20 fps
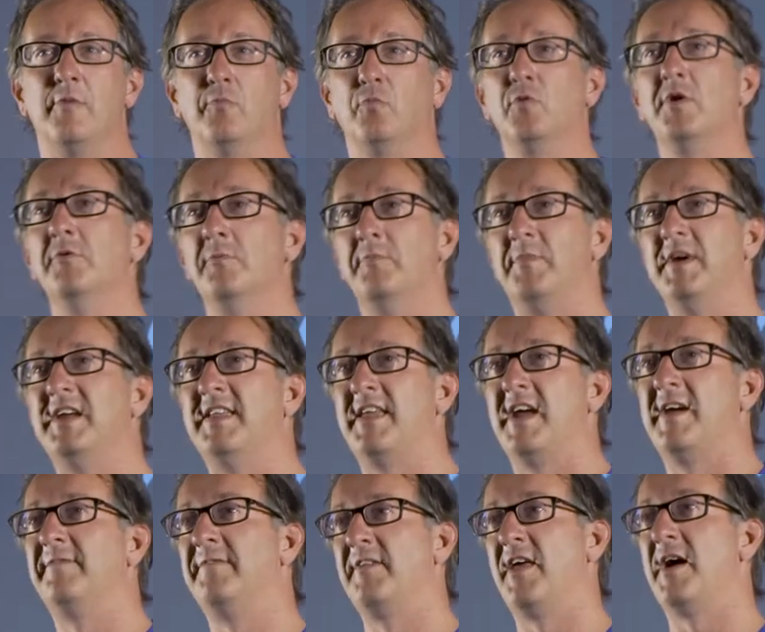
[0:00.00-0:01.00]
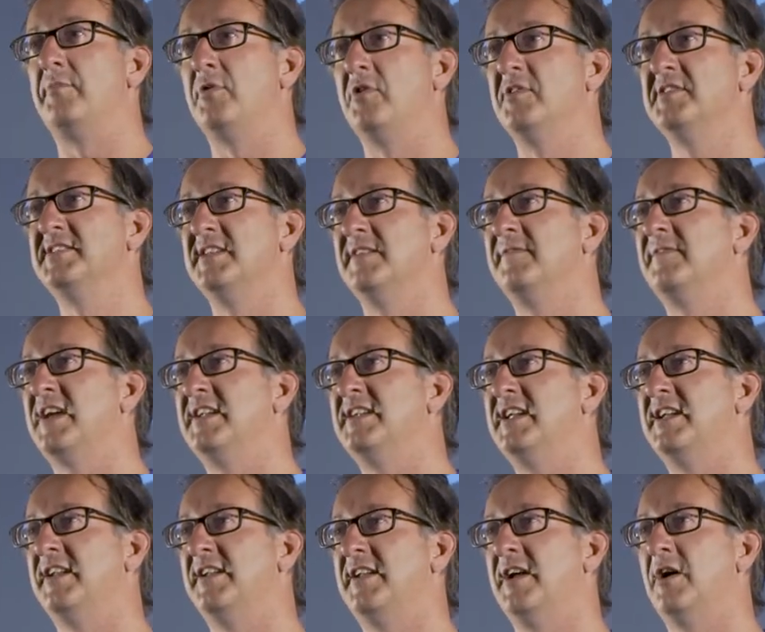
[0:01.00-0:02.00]
um, we would be there for that person if they
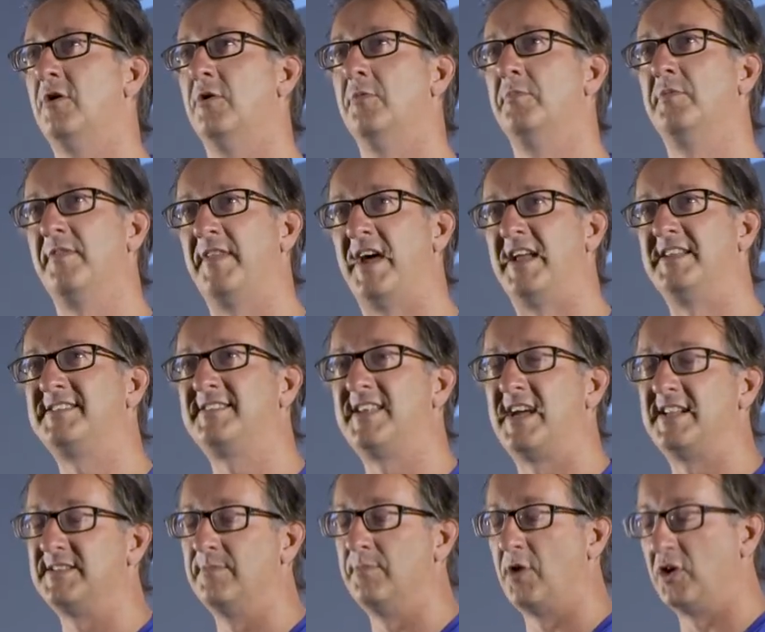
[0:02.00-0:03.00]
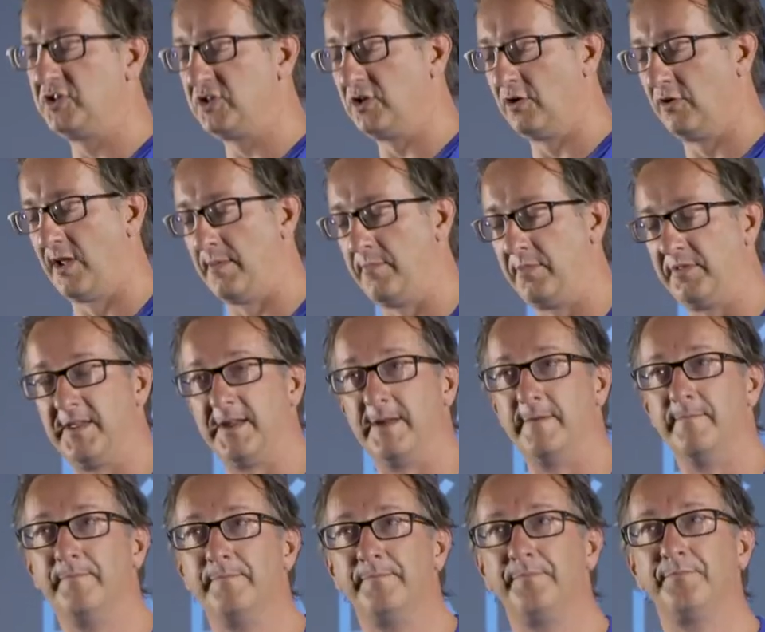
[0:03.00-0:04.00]
needed help, and that's, that's emotional
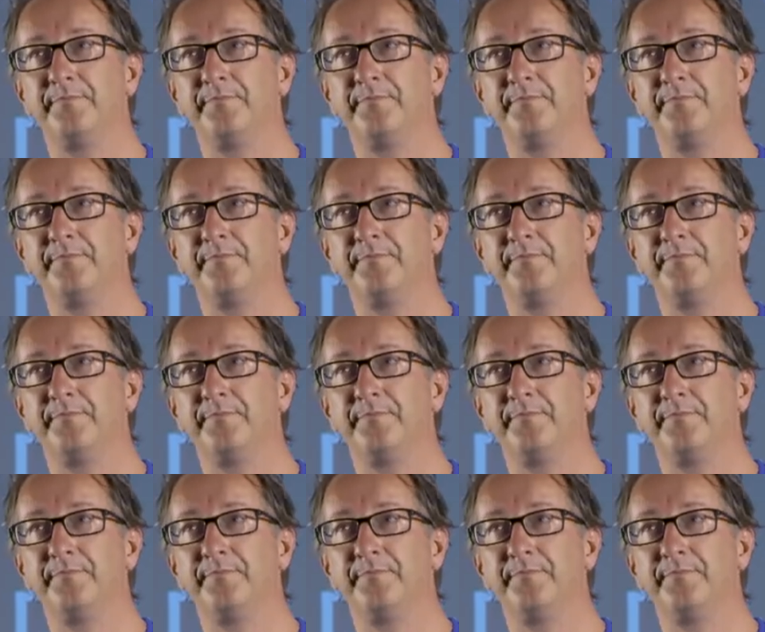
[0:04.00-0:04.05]
empathy.